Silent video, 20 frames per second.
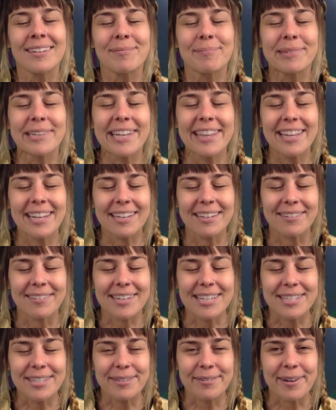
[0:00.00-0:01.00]
Breathe in and
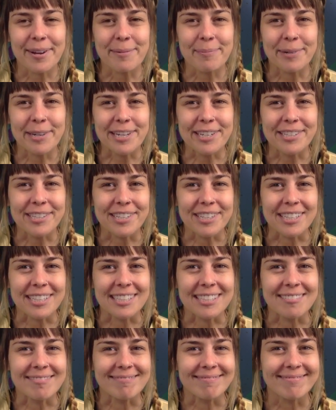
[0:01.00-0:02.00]
raise your
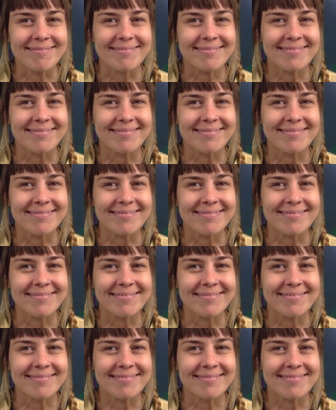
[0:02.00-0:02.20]
vibration.